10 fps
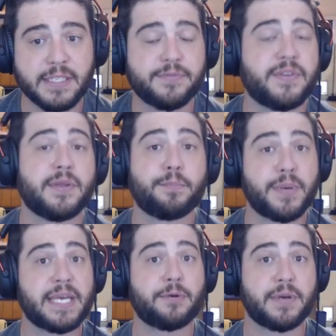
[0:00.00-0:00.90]
from the
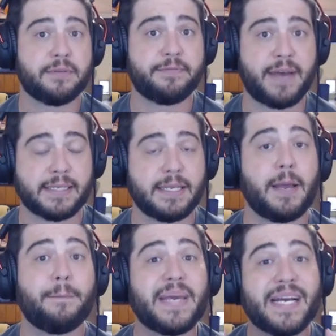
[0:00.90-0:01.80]
pre-crit effect
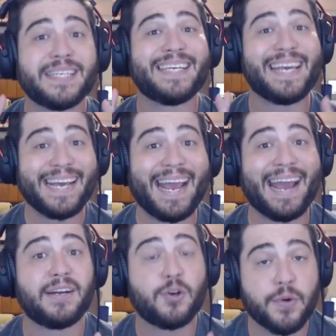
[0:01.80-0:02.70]
because he
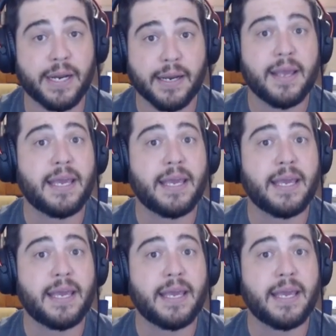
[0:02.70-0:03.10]
can crit.